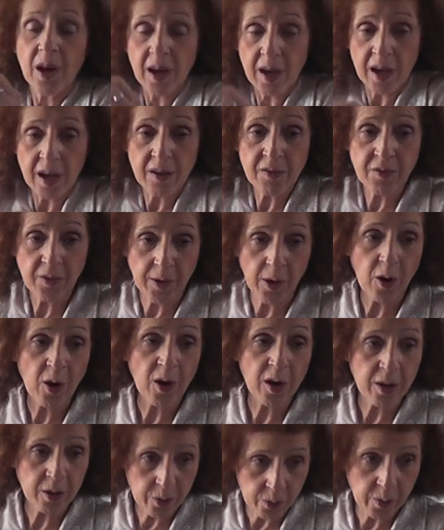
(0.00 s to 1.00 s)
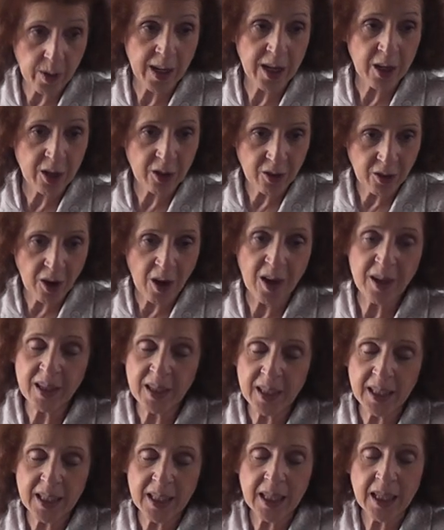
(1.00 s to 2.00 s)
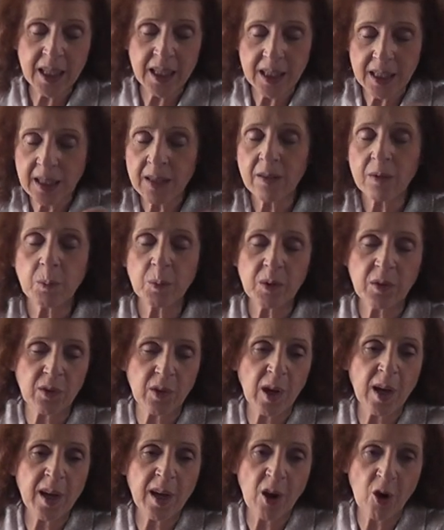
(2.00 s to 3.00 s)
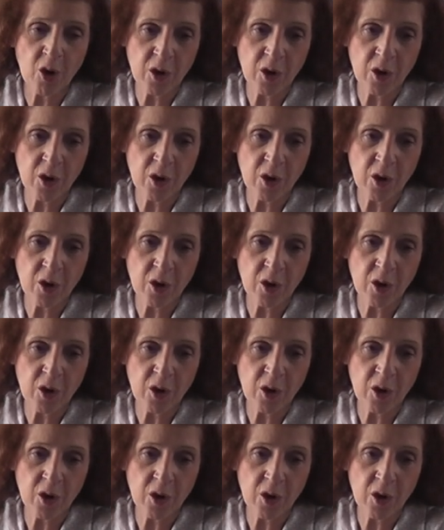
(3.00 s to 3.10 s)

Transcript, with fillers: of our great God and King and his Messiah,